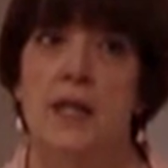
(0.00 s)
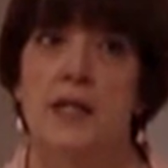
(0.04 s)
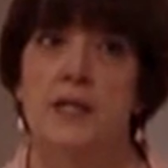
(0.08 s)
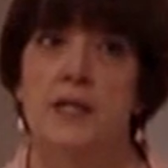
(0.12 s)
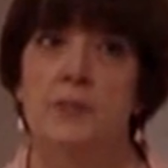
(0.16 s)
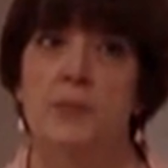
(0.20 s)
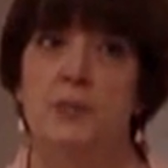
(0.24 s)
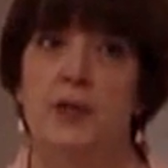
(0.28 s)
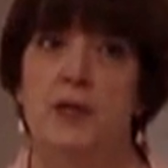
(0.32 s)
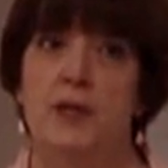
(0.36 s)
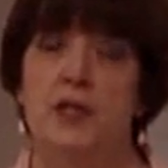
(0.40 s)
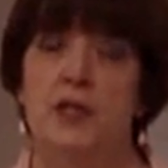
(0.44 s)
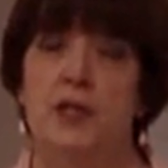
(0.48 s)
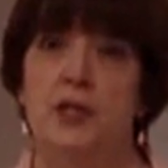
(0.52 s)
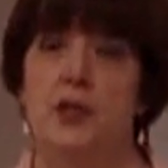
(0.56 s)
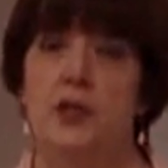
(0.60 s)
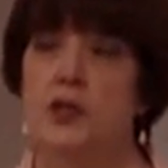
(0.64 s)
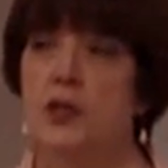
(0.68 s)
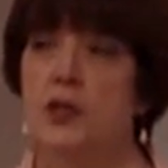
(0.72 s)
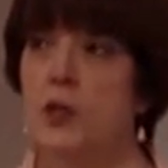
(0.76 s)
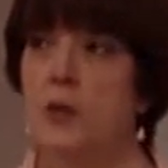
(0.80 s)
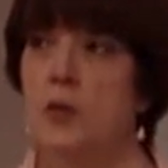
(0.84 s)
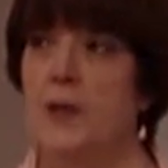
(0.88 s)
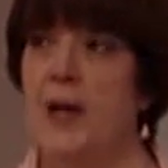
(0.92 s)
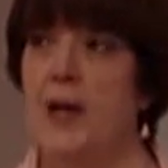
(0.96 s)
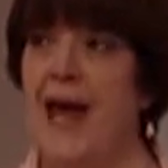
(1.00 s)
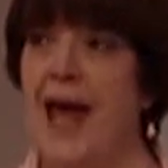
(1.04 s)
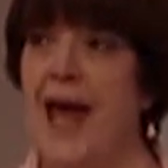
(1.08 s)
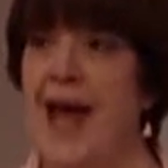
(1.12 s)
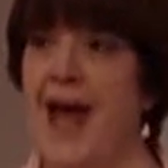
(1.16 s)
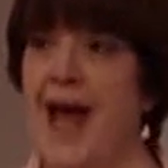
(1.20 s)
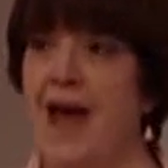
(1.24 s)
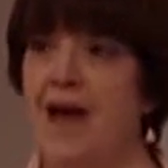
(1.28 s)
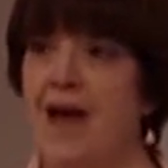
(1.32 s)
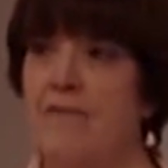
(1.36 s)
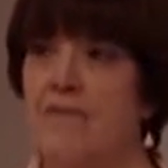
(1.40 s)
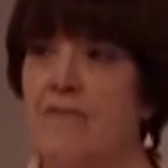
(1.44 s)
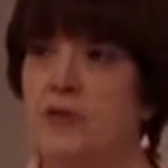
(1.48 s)
is because you don't
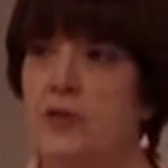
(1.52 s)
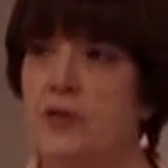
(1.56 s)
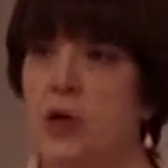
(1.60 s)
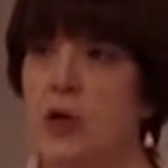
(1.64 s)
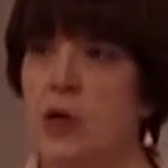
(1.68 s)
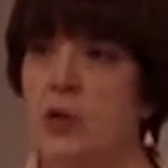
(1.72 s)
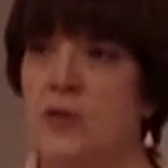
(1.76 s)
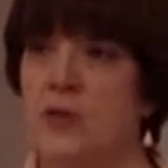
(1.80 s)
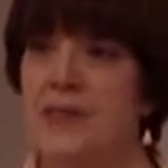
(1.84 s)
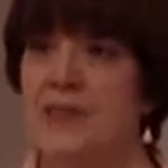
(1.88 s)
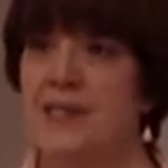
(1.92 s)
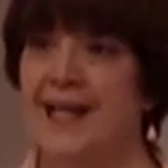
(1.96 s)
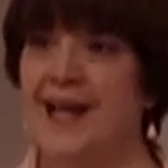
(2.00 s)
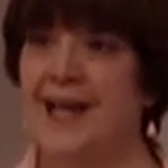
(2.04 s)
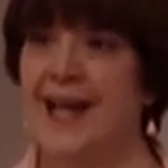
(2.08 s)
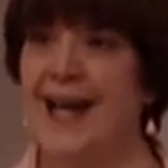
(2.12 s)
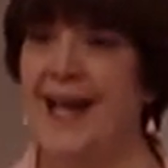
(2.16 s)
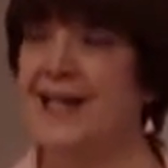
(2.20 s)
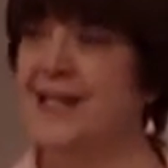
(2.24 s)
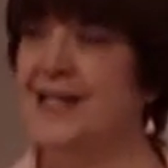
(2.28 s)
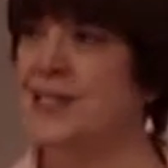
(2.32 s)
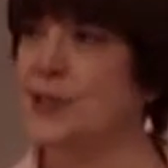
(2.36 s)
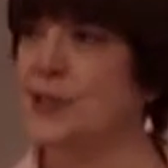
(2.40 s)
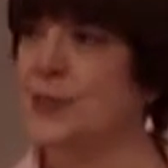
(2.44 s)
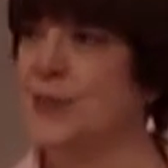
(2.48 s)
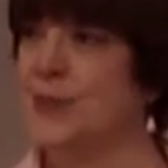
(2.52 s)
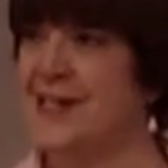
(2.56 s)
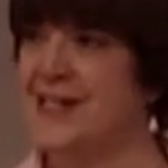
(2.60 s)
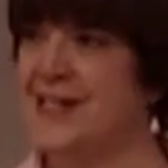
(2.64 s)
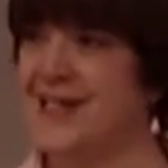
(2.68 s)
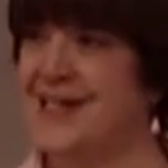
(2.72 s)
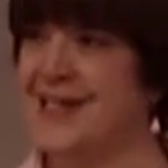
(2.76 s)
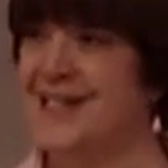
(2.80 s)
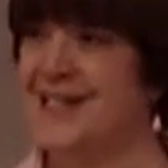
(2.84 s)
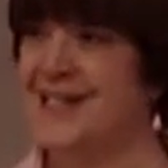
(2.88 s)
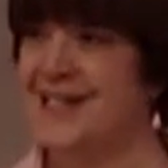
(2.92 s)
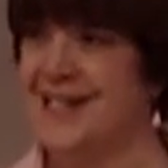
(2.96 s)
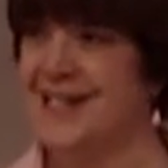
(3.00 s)
have those
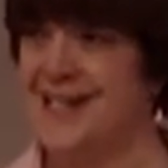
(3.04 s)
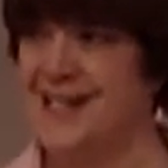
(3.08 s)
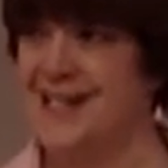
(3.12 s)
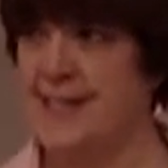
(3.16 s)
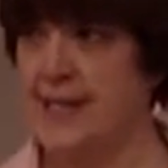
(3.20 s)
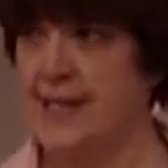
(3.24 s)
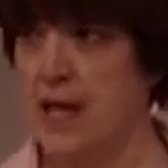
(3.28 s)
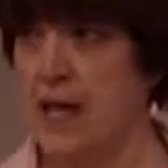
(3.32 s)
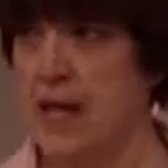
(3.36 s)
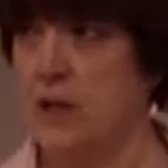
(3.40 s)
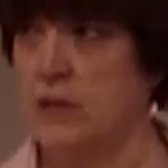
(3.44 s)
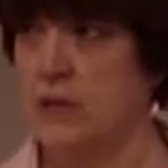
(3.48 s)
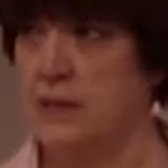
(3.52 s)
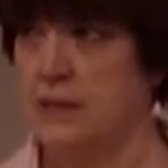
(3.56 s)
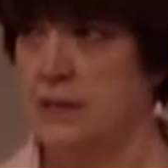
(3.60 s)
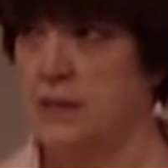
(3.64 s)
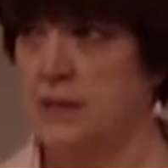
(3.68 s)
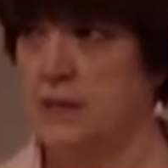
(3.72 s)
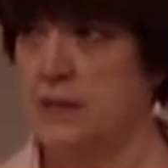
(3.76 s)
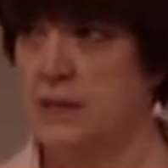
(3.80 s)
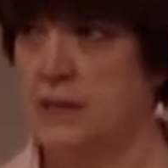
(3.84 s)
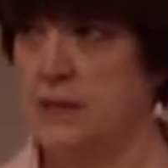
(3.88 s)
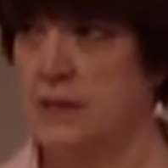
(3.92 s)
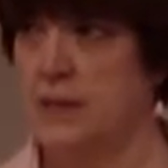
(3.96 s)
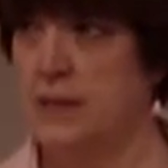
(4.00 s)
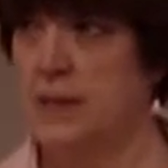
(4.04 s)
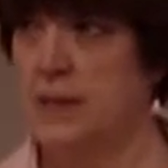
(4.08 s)
cancer-resistant cells,